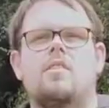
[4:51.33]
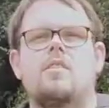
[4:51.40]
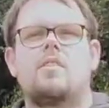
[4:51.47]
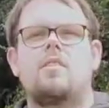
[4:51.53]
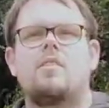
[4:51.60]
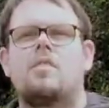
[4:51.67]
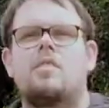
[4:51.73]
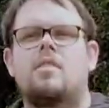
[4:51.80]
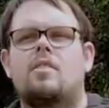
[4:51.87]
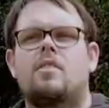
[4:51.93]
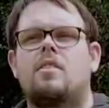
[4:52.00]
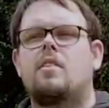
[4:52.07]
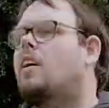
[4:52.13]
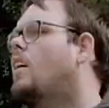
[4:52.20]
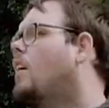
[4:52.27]
yeah. Yeah.
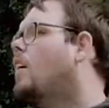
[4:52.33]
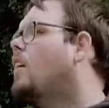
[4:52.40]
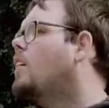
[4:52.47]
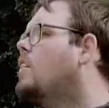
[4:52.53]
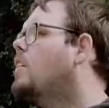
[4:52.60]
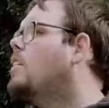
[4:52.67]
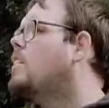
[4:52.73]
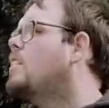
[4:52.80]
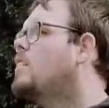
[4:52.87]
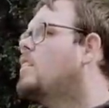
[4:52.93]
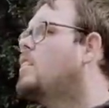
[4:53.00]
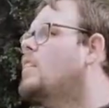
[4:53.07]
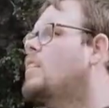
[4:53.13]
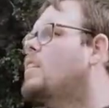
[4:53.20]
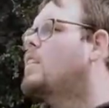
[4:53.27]
Well, I think definitely
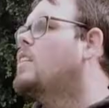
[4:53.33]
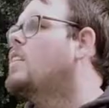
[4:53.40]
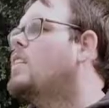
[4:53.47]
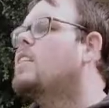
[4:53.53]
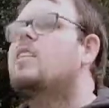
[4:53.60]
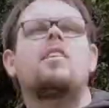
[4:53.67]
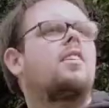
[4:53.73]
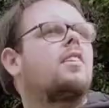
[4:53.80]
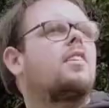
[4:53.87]
here for autumn would be